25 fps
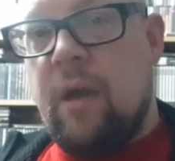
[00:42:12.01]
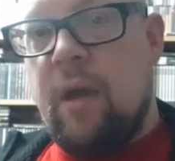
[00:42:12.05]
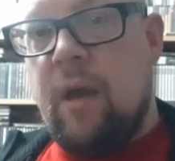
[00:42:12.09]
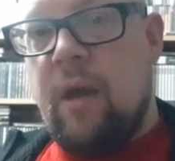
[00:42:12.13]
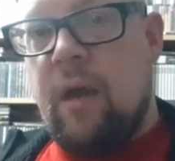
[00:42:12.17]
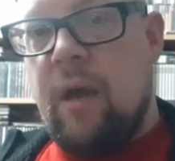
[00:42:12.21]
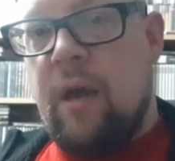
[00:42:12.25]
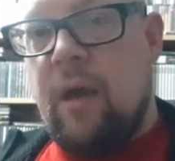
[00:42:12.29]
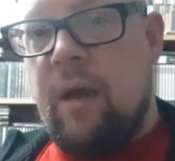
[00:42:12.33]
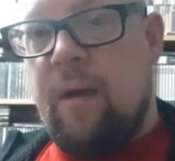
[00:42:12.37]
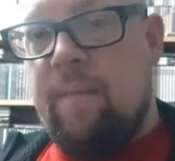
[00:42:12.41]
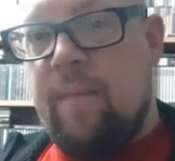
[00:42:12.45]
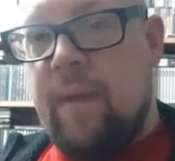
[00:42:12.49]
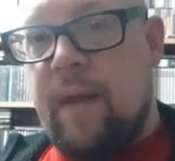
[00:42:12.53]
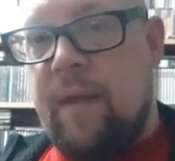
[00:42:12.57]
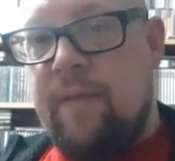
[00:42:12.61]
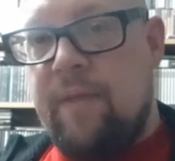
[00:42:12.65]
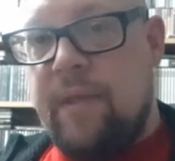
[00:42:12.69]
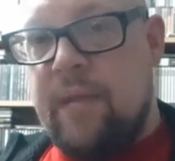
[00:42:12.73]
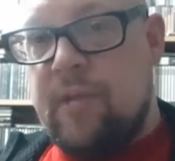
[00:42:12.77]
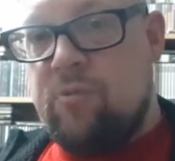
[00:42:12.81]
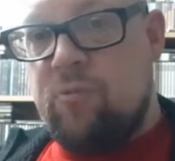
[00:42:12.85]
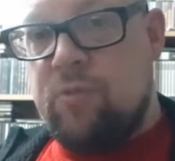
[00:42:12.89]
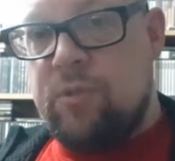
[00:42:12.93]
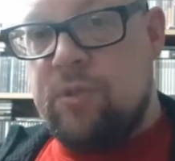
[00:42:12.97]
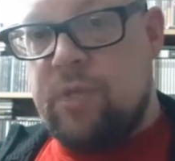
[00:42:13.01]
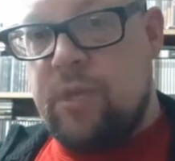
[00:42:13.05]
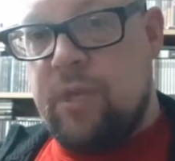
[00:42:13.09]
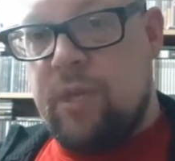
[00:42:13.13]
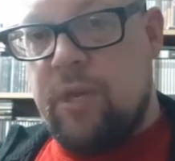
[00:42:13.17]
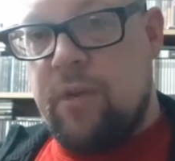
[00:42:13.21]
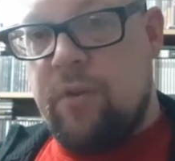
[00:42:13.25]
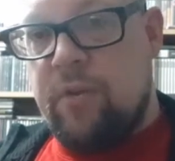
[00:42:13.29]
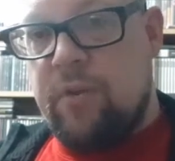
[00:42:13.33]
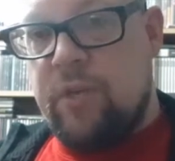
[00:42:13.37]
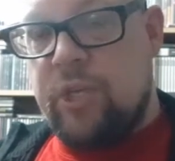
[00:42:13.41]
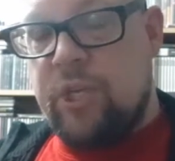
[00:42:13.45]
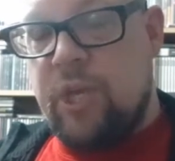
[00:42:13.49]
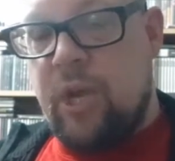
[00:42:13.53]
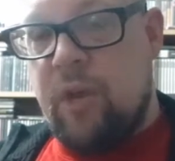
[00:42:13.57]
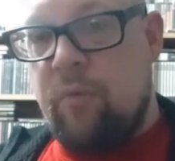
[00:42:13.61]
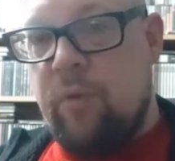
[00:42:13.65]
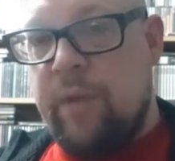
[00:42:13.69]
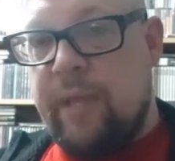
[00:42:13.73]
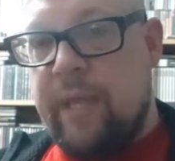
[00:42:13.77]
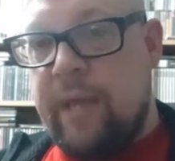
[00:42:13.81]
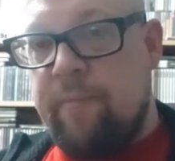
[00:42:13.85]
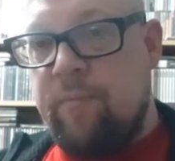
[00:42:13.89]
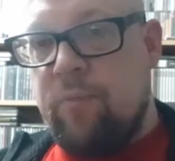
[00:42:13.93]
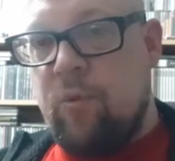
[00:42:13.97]
Um, and this was the, the show
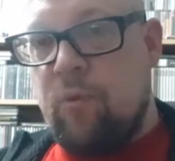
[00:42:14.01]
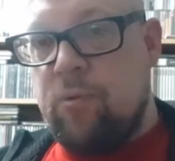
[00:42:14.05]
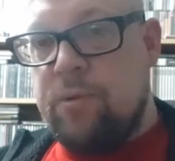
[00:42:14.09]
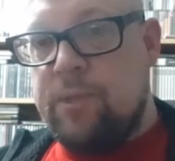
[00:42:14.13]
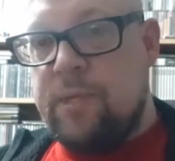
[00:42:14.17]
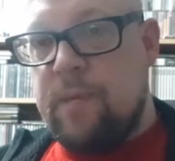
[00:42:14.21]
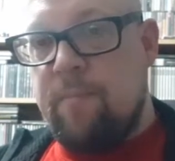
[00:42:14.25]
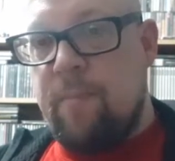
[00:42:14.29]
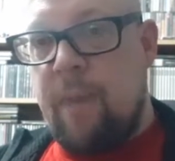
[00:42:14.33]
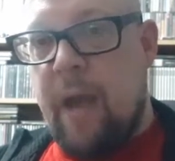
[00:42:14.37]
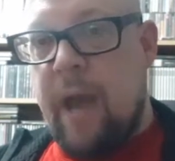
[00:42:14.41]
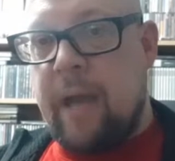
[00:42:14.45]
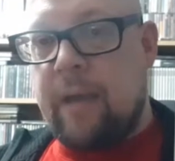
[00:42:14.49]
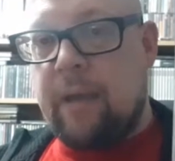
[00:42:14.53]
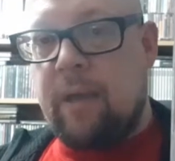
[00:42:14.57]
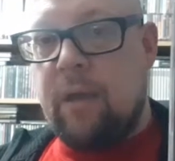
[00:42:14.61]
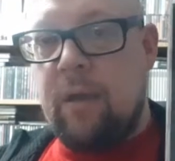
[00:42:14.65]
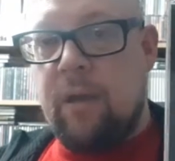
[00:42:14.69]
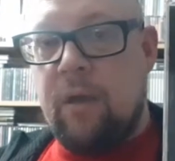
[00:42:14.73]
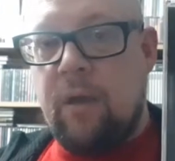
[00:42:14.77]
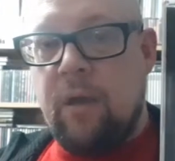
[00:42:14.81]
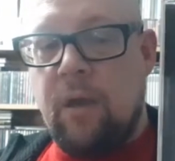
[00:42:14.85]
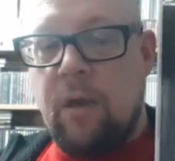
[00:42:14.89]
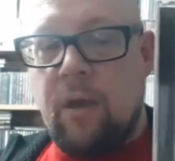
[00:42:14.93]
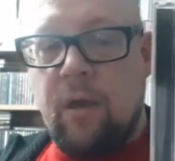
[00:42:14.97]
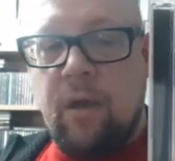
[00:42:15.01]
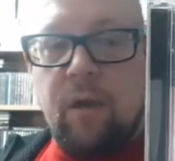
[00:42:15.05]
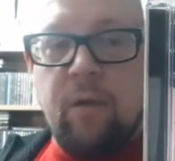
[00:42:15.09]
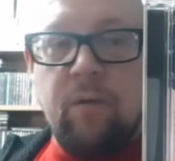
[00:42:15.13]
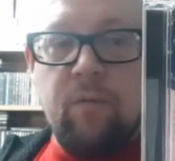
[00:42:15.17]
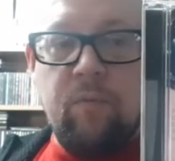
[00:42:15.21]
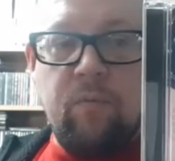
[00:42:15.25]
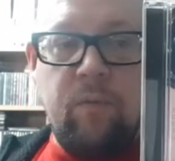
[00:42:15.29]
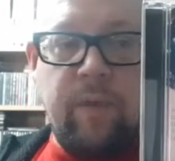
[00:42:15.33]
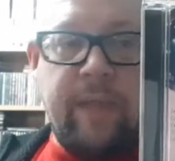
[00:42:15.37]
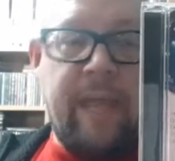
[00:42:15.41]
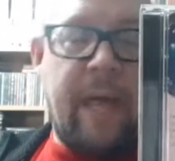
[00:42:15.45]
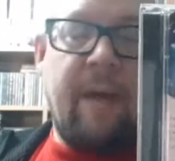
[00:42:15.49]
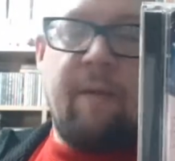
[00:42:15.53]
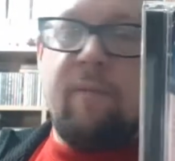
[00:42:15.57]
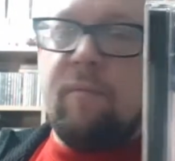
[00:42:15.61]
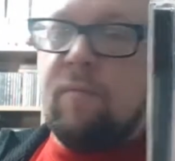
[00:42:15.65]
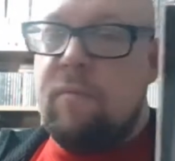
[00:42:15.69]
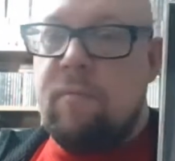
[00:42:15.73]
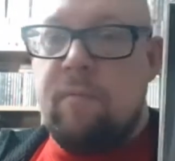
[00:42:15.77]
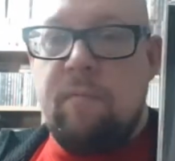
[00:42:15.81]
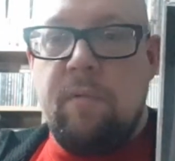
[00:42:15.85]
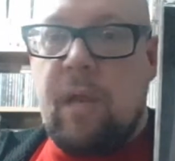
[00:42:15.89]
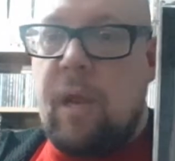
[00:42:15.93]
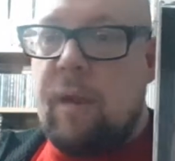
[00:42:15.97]
where they brought it back uh, without,
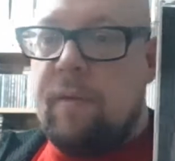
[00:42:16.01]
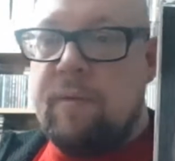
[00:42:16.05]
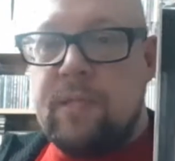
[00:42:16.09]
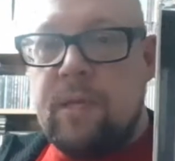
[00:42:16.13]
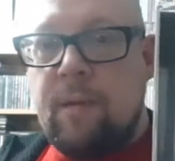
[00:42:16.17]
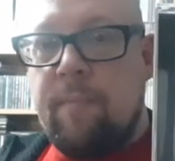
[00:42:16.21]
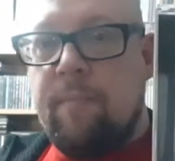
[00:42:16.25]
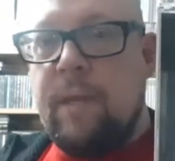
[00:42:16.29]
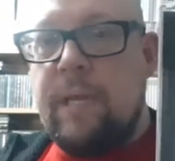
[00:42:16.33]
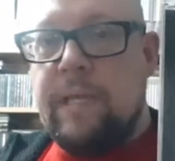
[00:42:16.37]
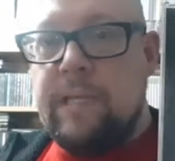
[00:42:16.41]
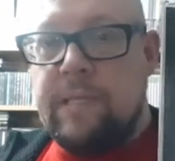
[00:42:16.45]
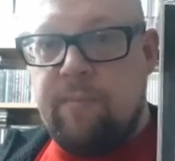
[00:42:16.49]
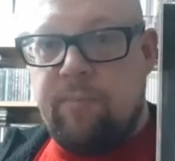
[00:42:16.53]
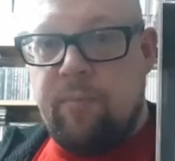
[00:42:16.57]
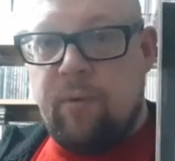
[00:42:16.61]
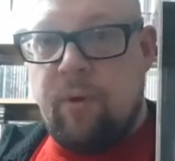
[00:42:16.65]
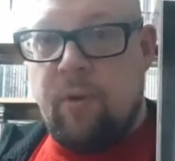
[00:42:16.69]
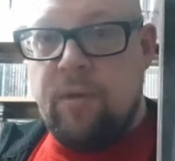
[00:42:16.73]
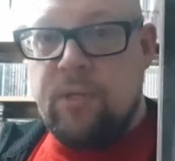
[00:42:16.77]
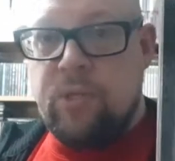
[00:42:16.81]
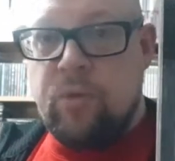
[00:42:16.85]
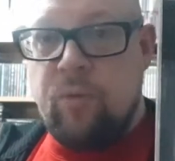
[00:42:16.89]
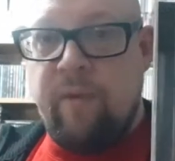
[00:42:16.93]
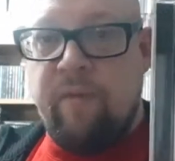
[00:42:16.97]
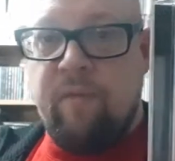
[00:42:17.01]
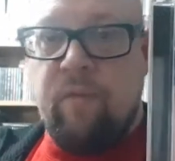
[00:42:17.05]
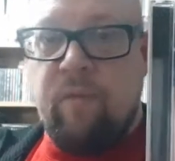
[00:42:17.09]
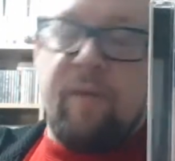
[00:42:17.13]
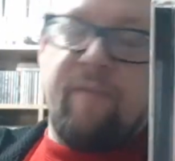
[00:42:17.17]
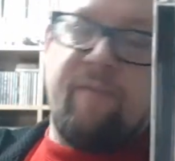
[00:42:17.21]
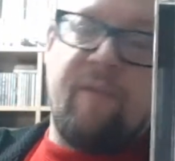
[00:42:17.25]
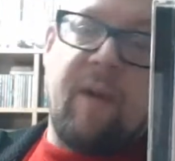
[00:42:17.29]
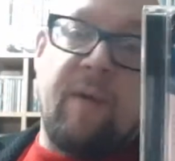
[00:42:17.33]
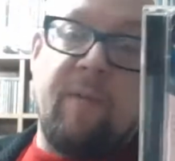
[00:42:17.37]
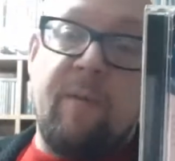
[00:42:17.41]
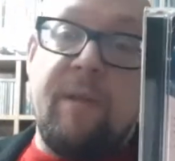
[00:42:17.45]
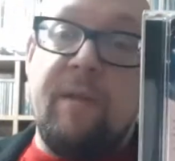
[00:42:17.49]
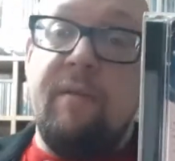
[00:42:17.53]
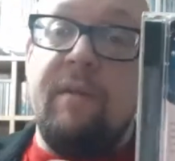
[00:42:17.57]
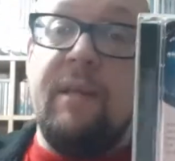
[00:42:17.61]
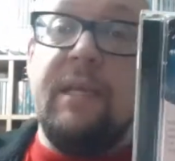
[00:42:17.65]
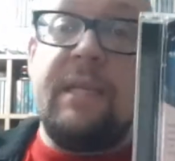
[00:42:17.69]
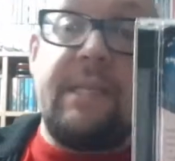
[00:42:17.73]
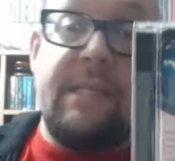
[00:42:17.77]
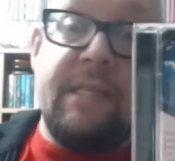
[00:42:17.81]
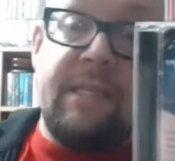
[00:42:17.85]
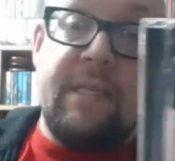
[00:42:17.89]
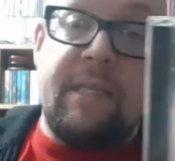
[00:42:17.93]
you know, it was a complete surprise to everyone. In fact, when you listen to